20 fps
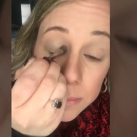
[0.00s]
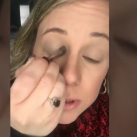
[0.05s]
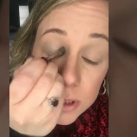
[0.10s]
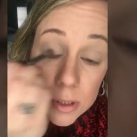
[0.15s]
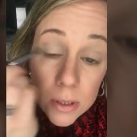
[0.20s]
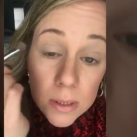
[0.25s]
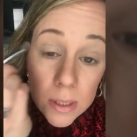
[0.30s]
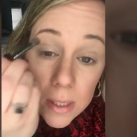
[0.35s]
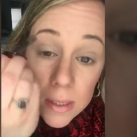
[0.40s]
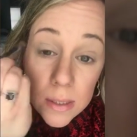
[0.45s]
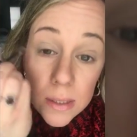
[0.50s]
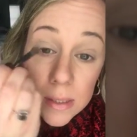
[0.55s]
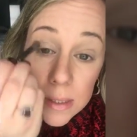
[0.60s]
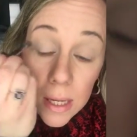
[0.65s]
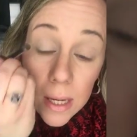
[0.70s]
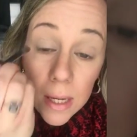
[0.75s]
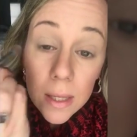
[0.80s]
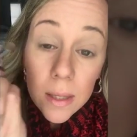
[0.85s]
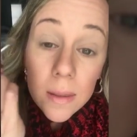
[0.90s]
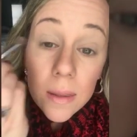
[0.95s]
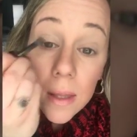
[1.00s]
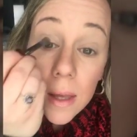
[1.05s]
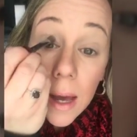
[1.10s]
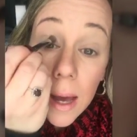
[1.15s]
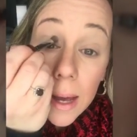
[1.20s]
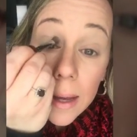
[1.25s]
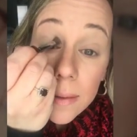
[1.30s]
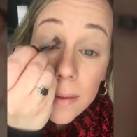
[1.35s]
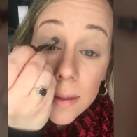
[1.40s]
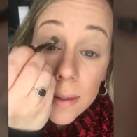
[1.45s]
And I'm just staying in
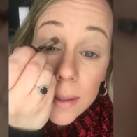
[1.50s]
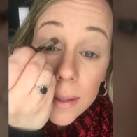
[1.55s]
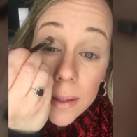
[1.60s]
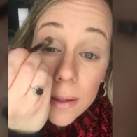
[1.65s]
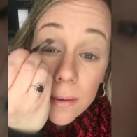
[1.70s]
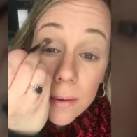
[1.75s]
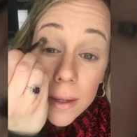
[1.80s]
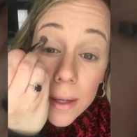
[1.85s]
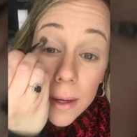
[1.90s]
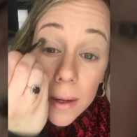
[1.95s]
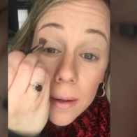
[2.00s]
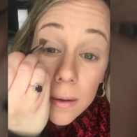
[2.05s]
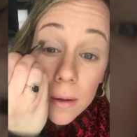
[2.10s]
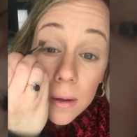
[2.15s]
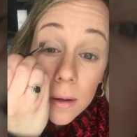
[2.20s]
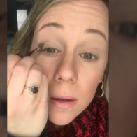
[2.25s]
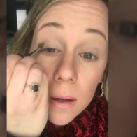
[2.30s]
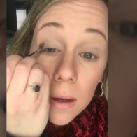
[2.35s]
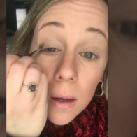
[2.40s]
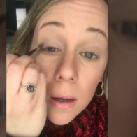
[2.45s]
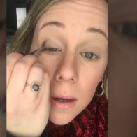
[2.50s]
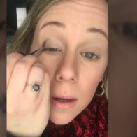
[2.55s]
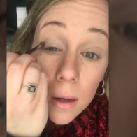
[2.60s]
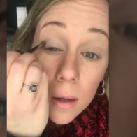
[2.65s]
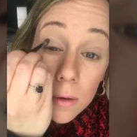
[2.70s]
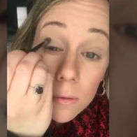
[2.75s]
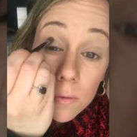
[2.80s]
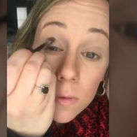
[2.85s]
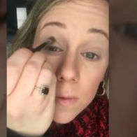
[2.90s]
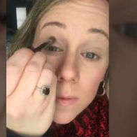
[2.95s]
the eyelid area
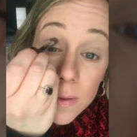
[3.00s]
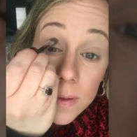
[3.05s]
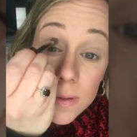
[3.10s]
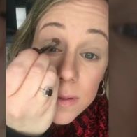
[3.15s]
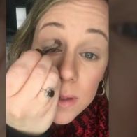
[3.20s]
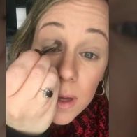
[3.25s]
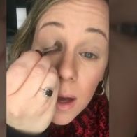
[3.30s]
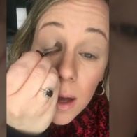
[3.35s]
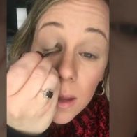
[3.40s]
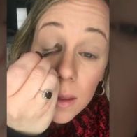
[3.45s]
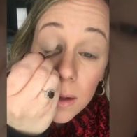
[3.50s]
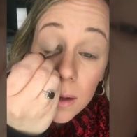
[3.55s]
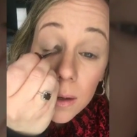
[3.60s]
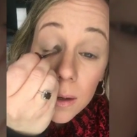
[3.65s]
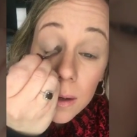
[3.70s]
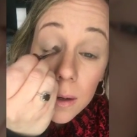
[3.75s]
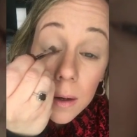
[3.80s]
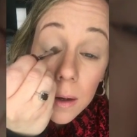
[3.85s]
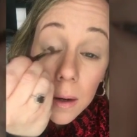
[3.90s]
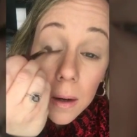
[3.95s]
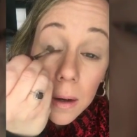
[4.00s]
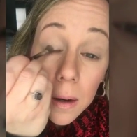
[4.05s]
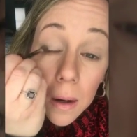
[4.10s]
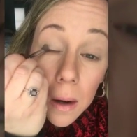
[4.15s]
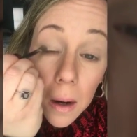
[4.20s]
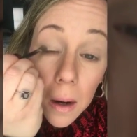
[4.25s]
for this color.